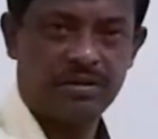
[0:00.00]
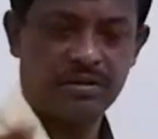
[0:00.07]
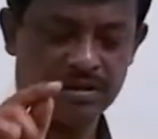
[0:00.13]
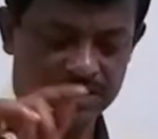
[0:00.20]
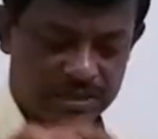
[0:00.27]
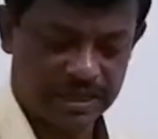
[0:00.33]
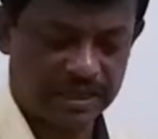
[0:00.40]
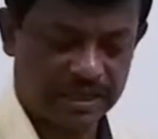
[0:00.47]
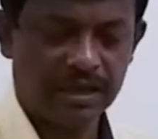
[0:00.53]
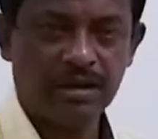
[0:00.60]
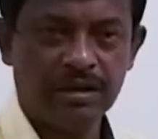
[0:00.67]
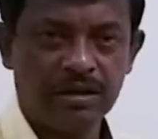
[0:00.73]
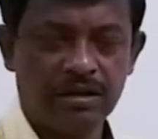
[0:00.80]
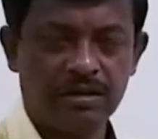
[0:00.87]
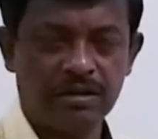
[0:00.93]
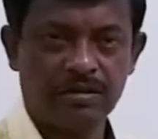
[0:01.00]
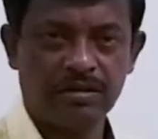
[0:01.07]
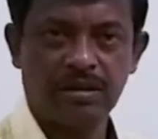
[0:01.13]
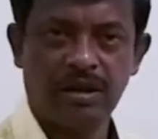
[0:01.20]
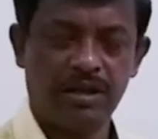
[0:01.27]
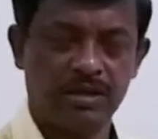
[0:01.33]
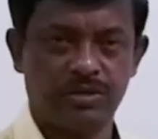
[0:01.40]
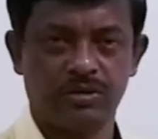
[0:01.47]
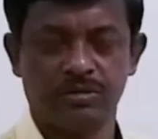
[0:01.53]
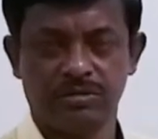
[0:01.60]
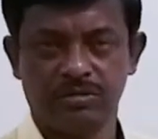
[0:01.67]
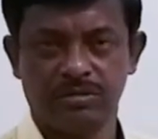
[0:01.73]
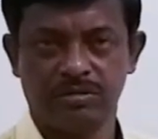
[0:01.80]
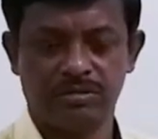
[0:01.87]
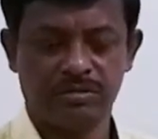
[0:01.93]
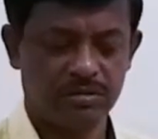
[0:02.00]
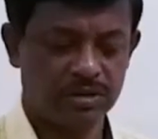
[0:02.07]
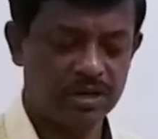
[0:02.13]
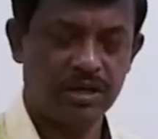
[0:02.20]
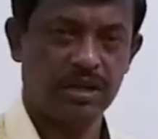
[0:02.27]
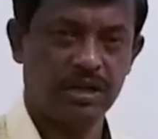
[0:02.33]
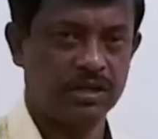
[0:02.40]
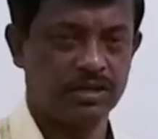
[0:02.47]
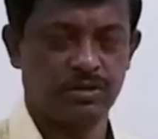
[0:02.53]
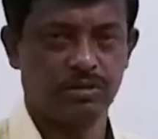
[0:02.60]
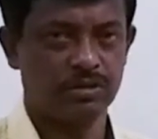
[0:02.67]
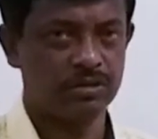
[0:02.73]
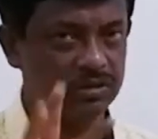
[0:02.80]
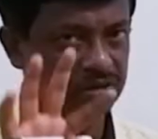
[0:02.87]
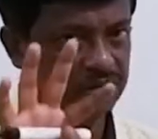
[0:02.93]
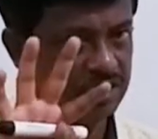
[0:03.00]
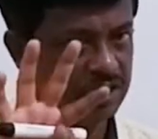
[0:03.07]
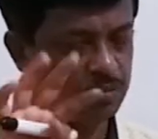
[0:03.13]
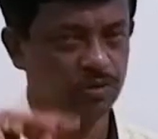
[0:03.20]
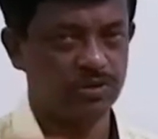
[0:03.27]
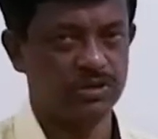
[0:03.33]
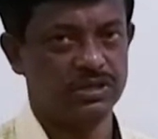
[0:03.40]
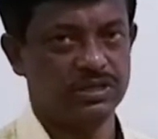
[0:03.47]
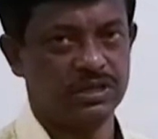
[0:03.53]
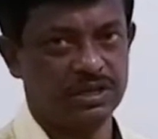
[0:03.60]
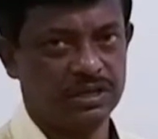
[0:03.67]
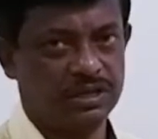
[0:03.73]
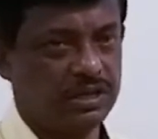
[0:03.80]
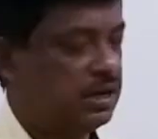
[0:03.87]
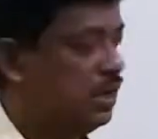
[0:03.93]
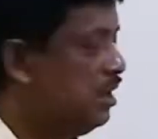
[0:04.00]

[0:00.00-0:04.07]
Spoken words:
second also, third also, the 3 positions are there.